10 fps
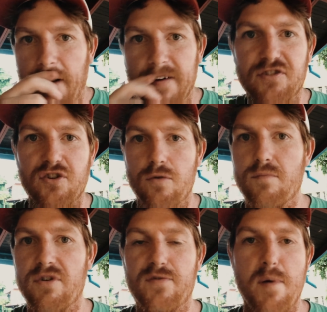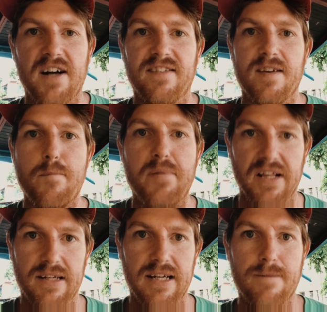assume
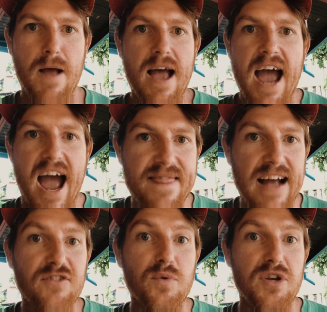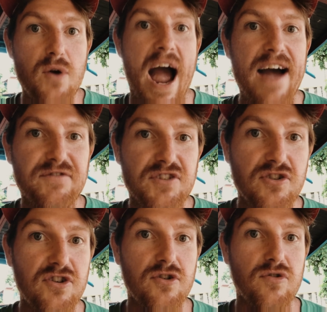responsibility. And that's what you have to
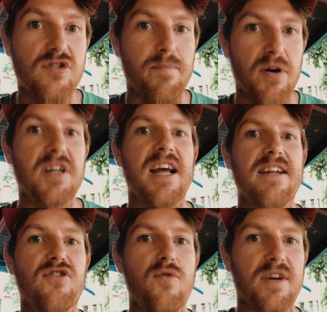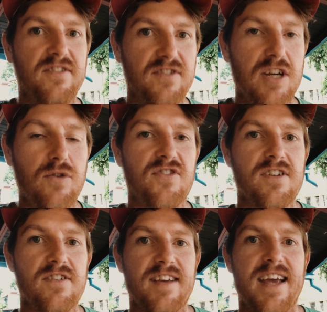do to put an end to
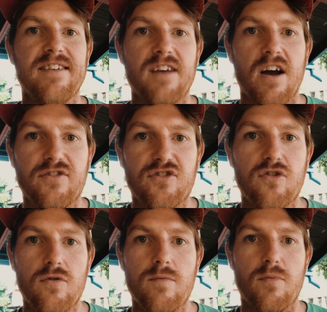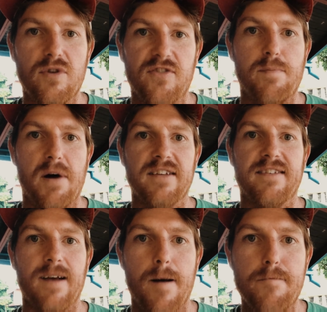excuses, is assume
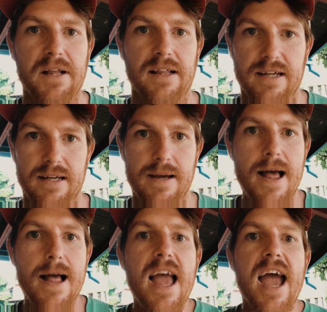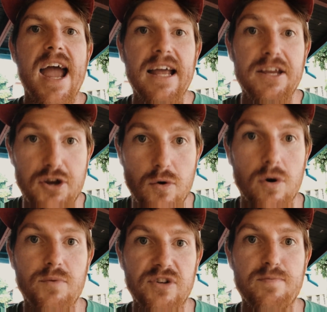responsibility.
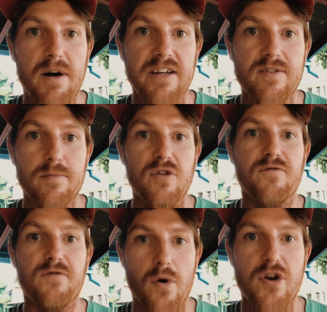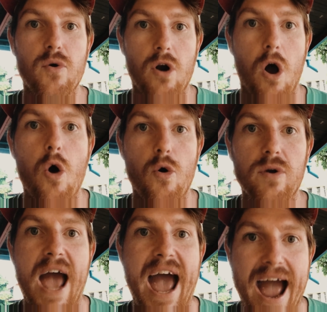You're responsible for your
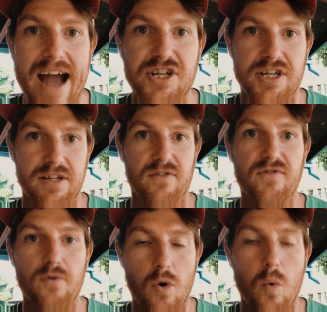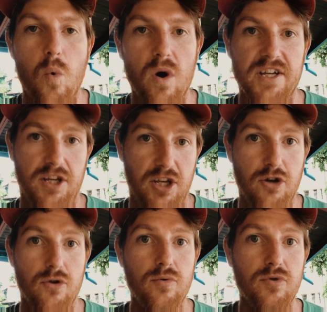own actions, for what
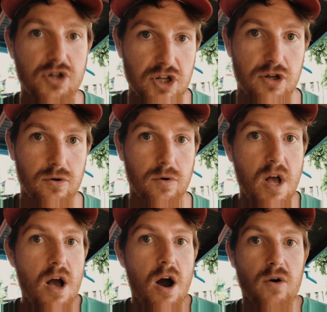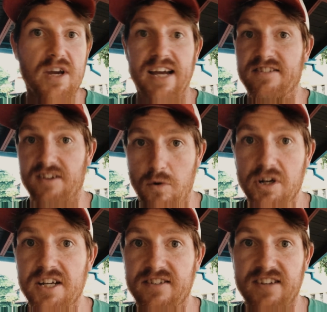you do. Okay,
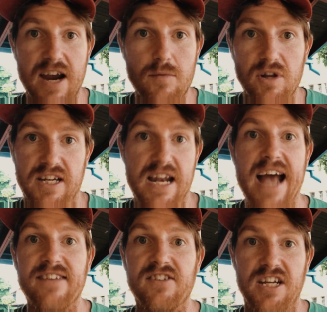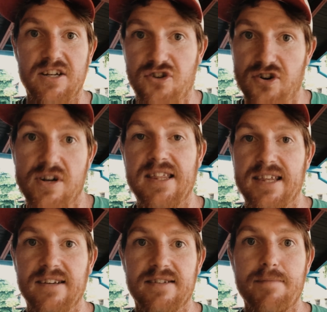someone can say really nasty and dirty
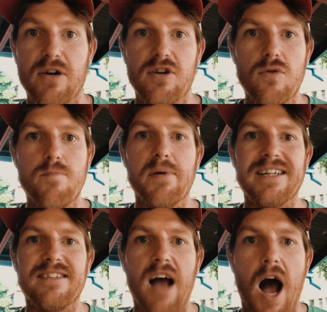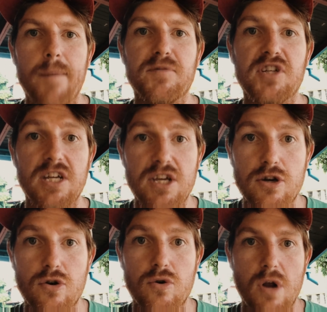things about you, but it's up to
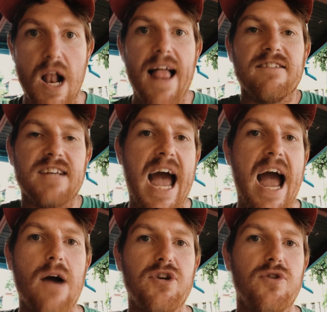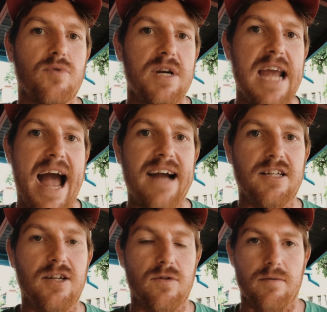you to how you react
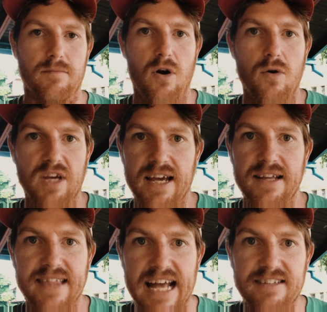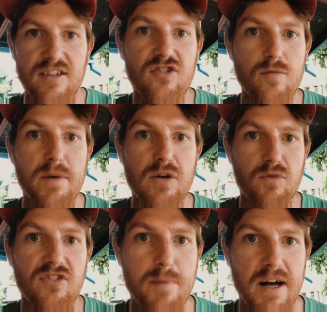to them, okay? That's assuming
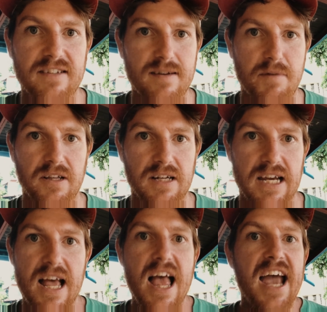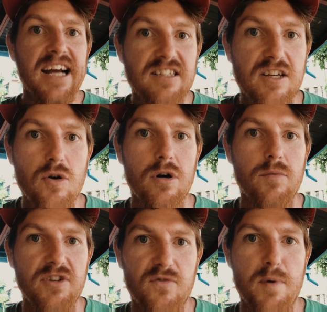responsibility. It's your
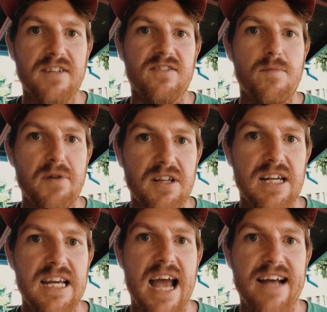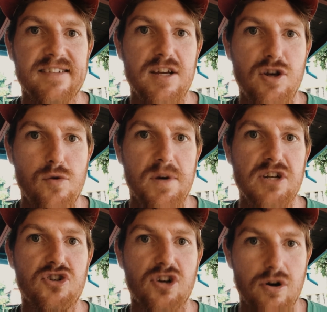responsibility as a
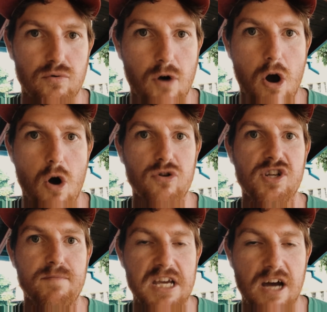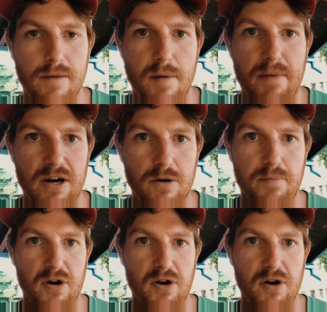human to grow, to become a better